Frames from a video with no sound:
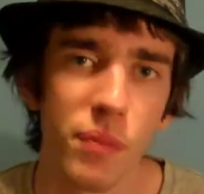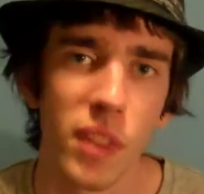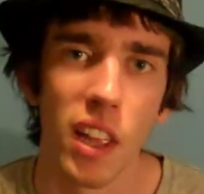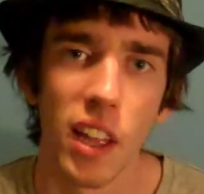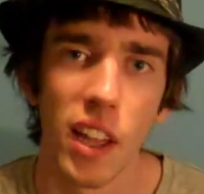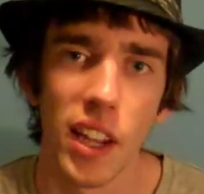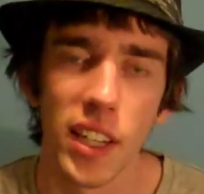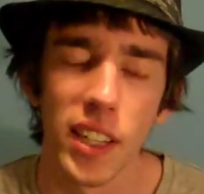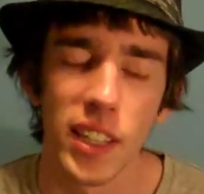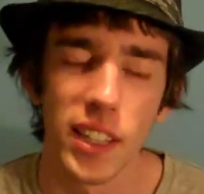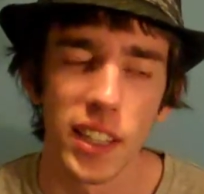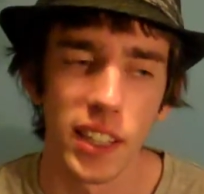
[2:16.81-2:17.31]

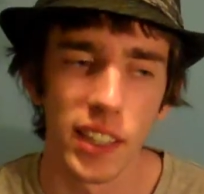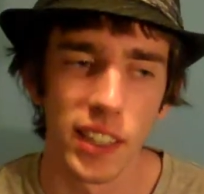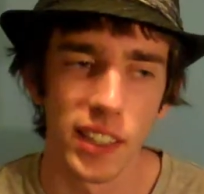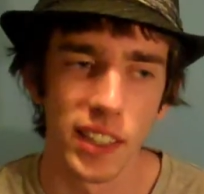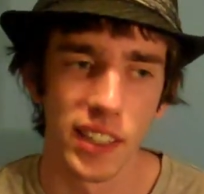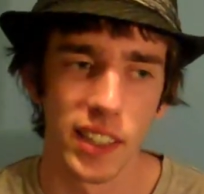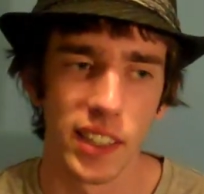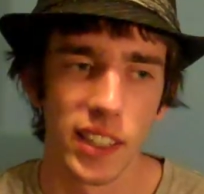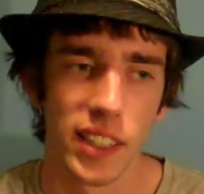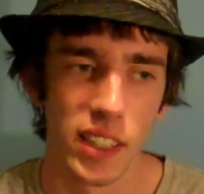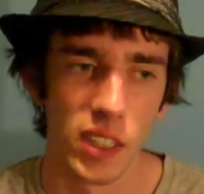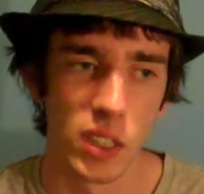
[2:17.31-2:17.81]
Like,
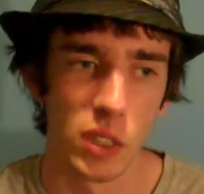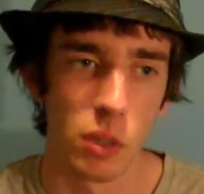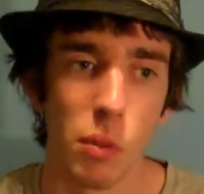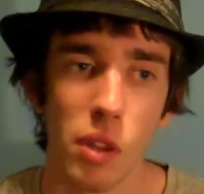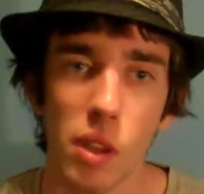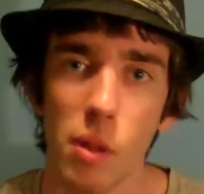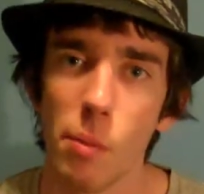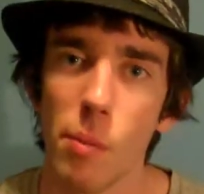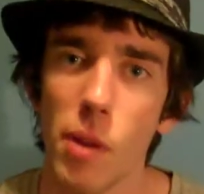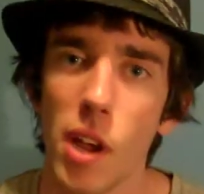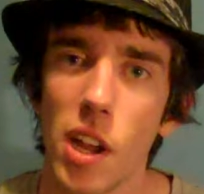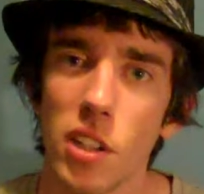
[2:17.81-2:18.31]
some
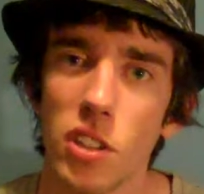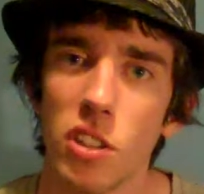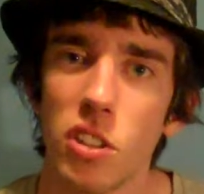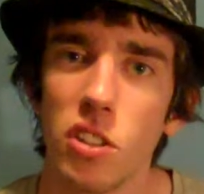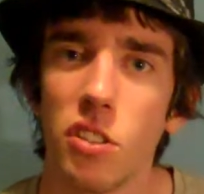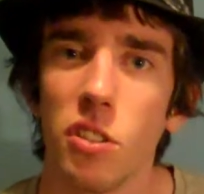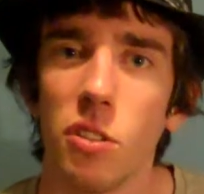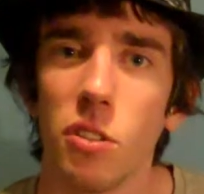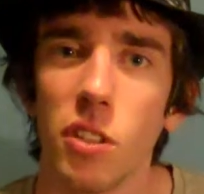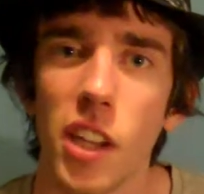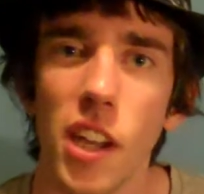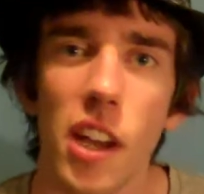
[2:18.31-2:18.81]
of the
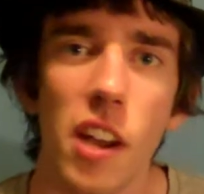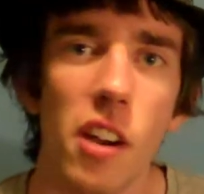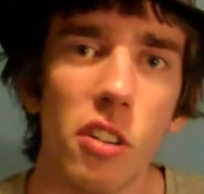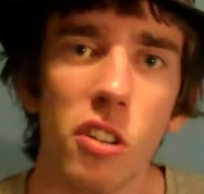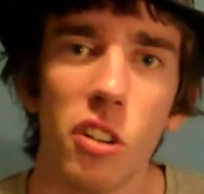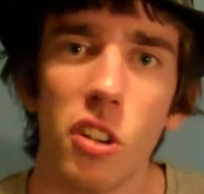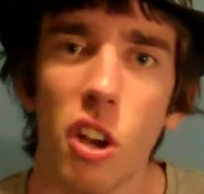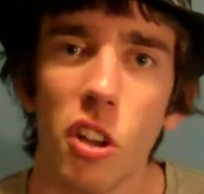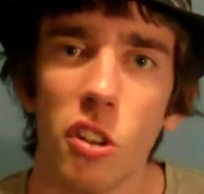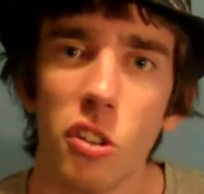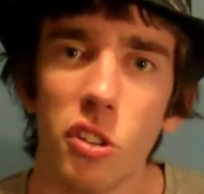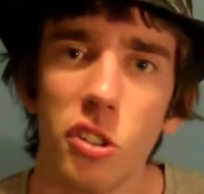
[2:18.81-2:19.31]
best you'll get on
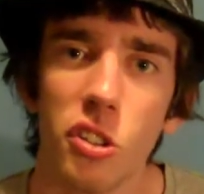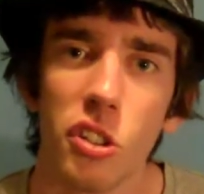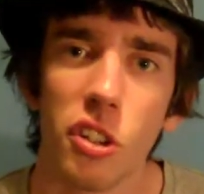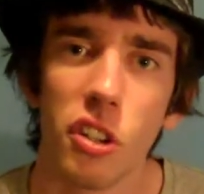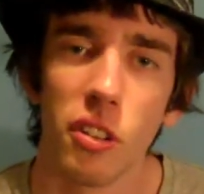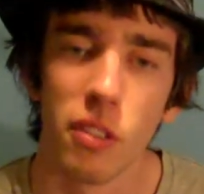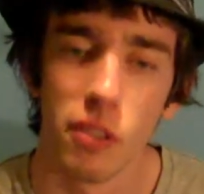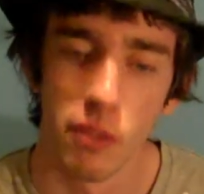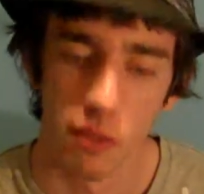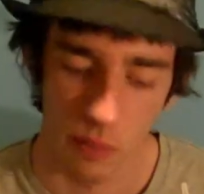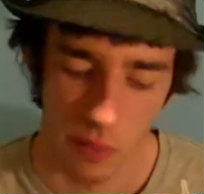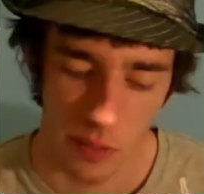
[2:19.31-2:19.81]

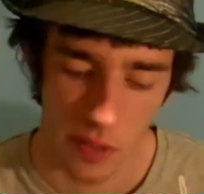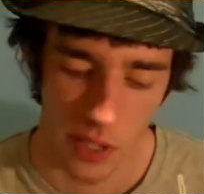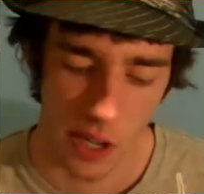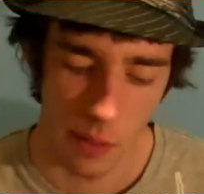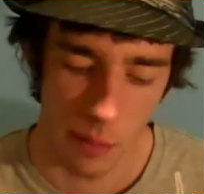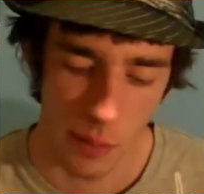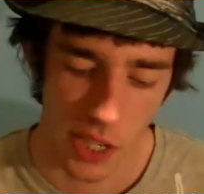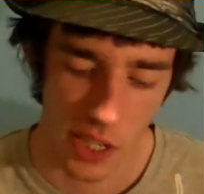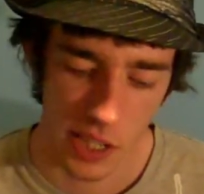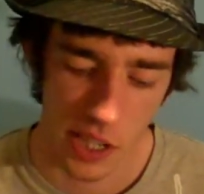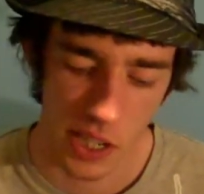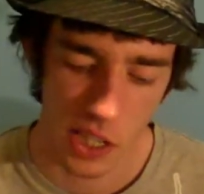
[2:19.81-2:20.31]
console.
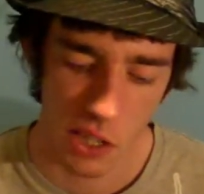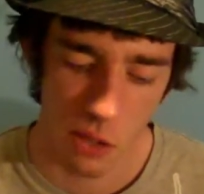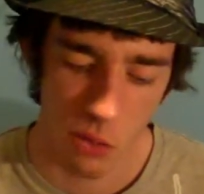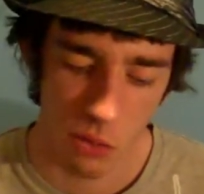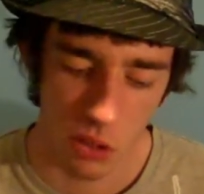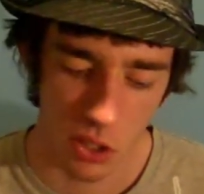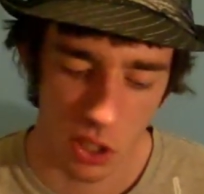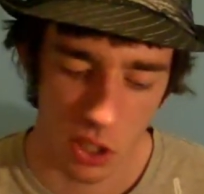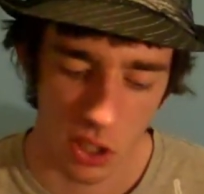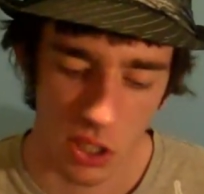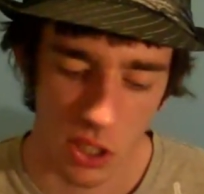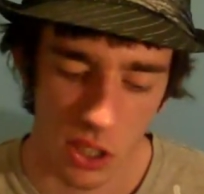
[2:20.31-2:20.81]
I mean,
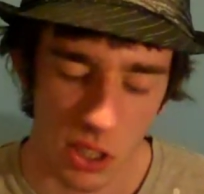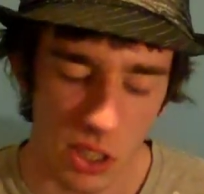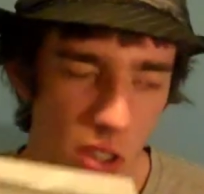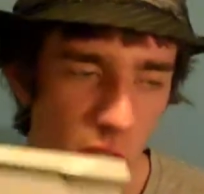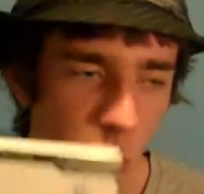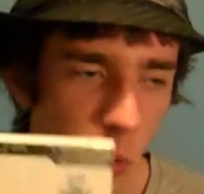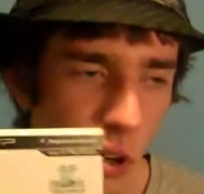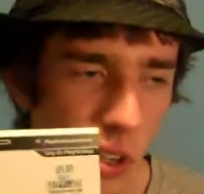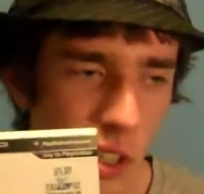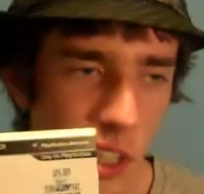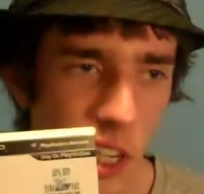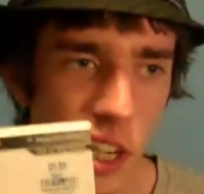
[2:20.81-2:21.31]

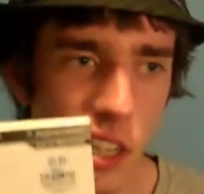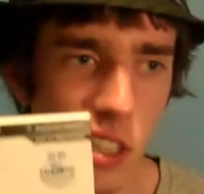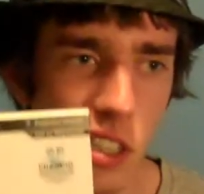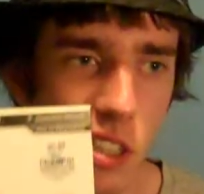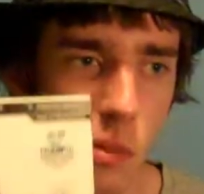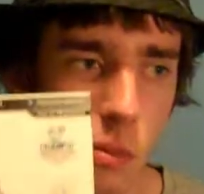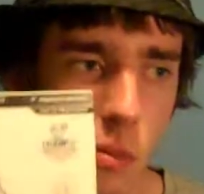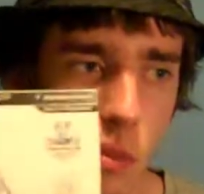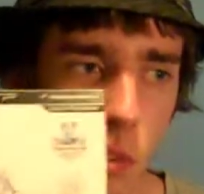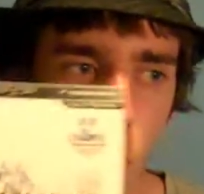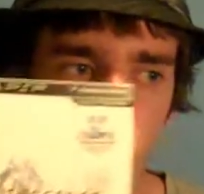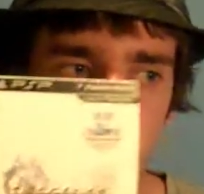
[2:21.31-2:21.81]

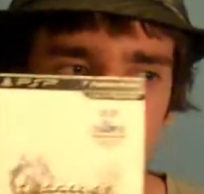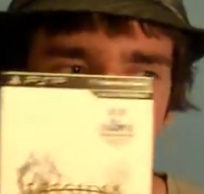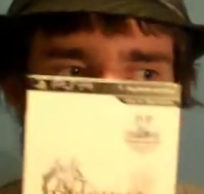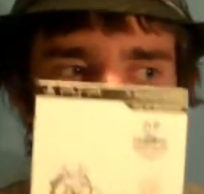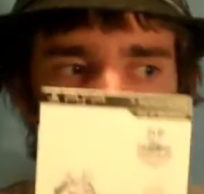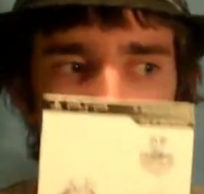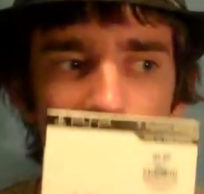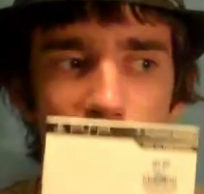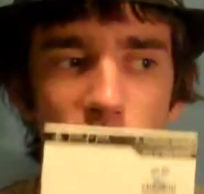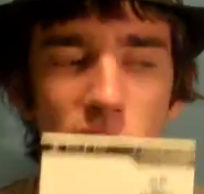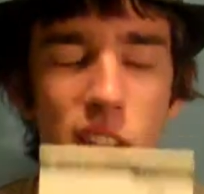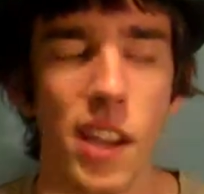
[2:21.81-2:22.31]
Duodecim uses
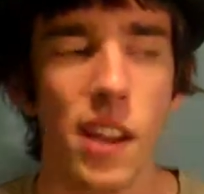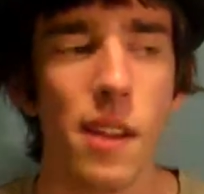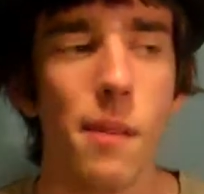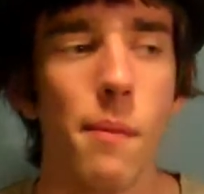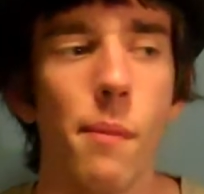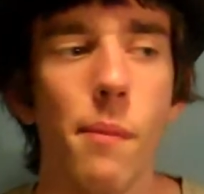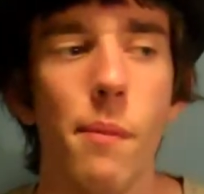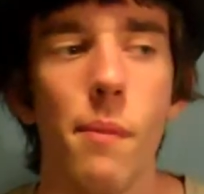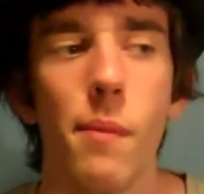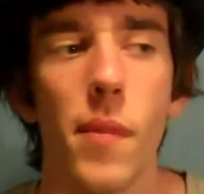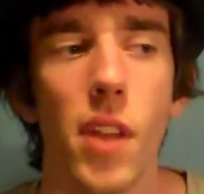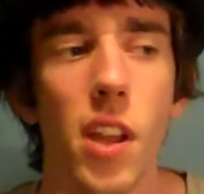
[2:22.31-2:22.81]
the
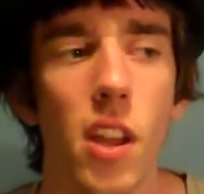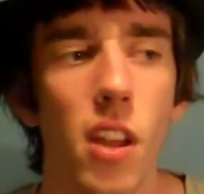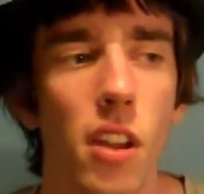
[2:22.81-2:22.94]
same